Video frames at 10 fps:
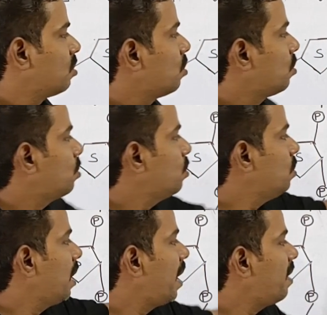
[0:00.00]
So
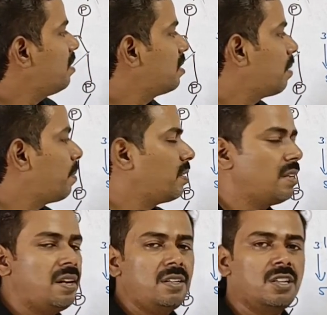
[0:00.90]
two lines
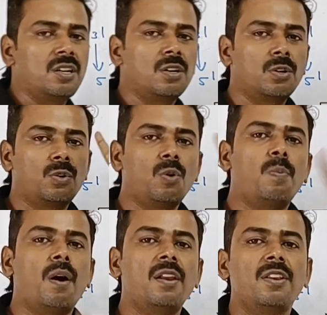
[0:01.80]
represent
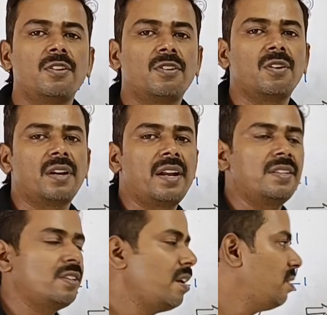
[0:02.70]
two
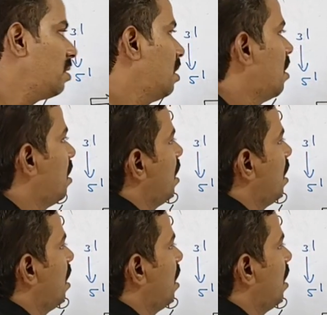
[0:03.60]
polynucleotide chains,